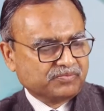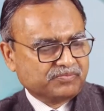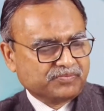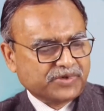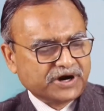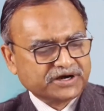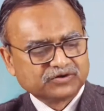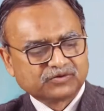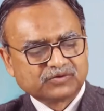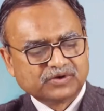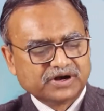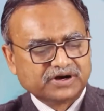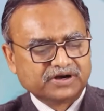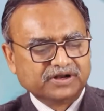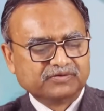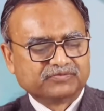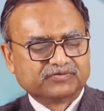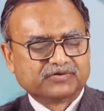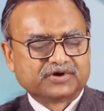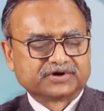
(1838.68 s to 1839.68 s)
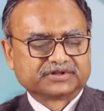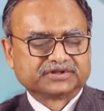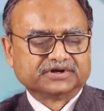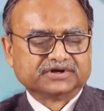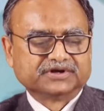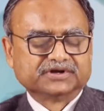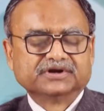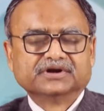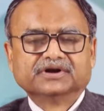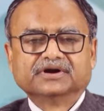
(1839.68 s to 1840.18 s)
particularly for
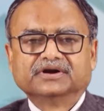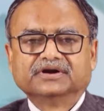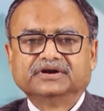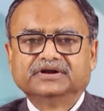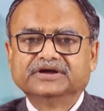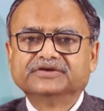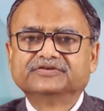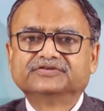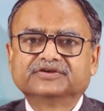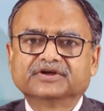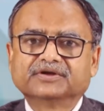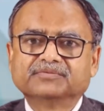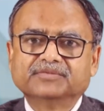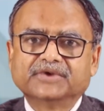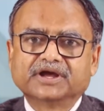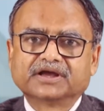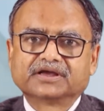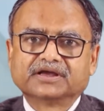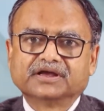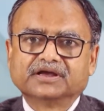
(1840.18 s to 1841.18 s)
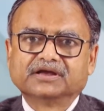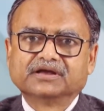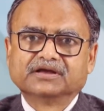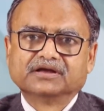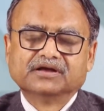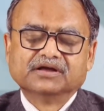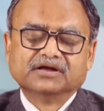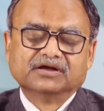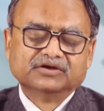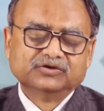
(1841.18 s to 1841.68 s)
the decision making,
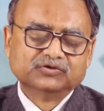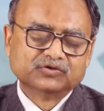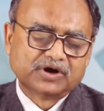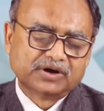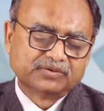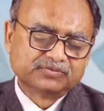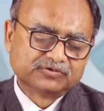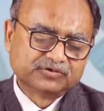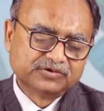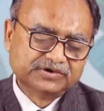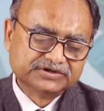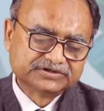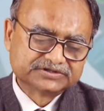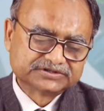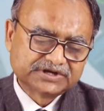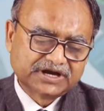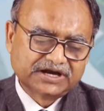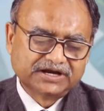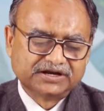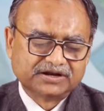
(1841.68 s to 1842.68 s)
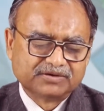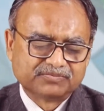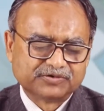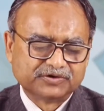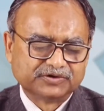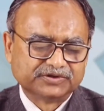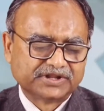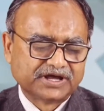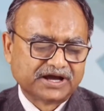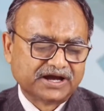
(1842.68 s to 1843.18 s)
you have to decide
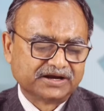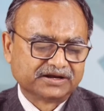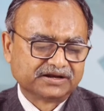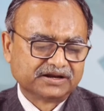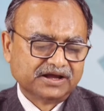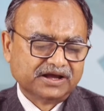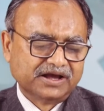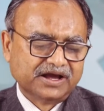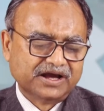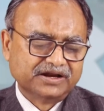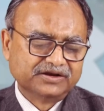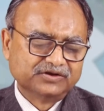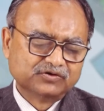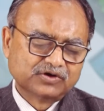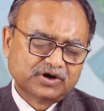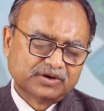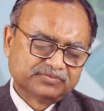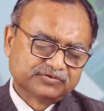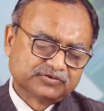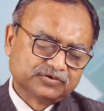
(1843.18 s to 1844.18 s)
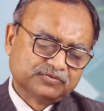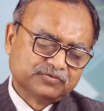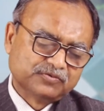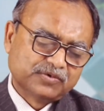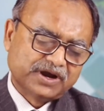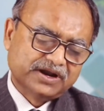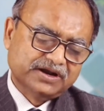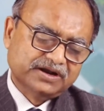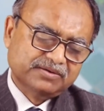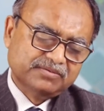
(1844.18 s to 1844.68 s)
upon that, and you have to,
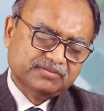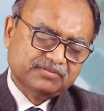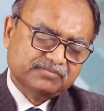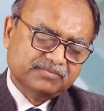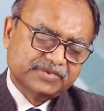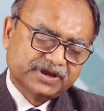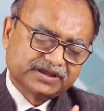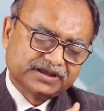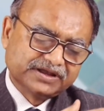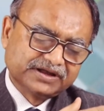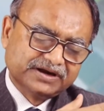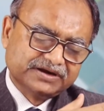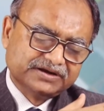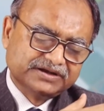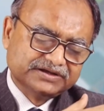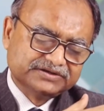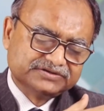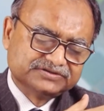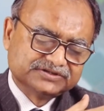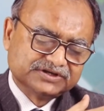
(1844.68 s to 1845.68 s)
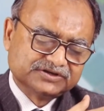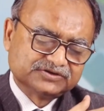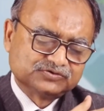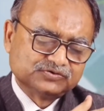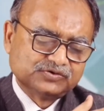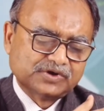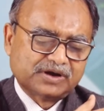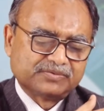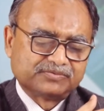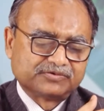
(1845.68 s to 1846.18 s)
while making a decisions,
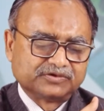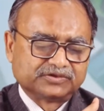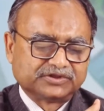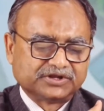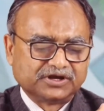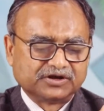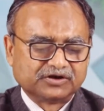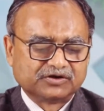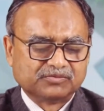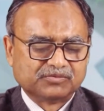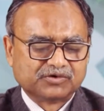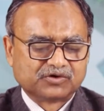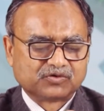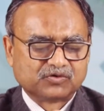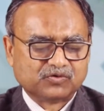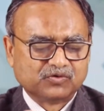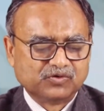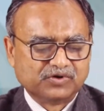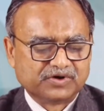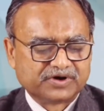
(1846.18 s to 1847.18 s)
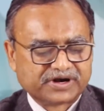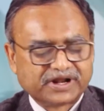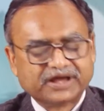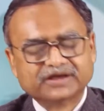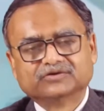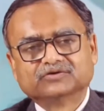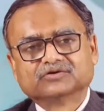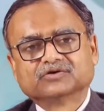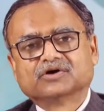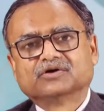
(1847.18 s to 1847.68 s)
you have to think about whole
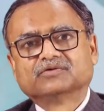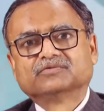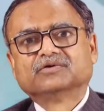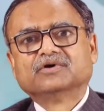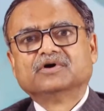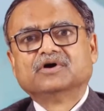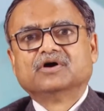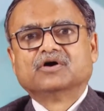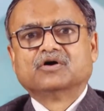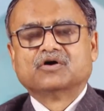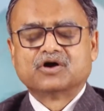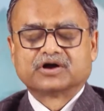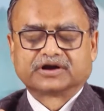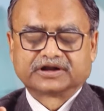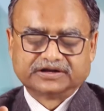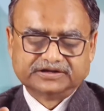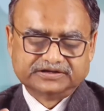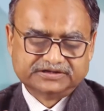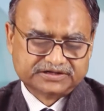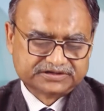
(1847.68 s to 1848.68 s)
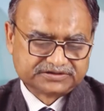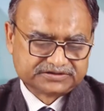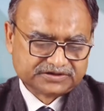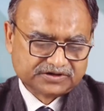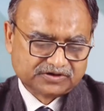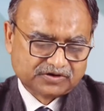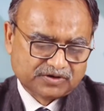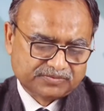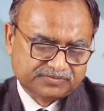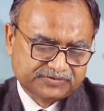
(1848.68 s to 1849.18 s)
range of
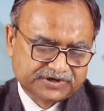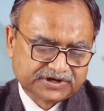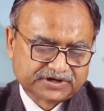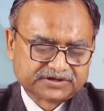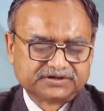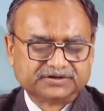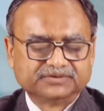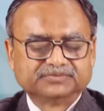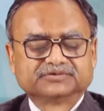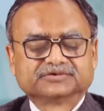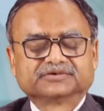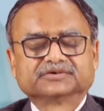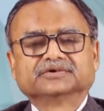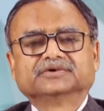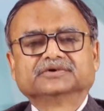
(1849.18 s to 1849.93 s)
organizational objectives.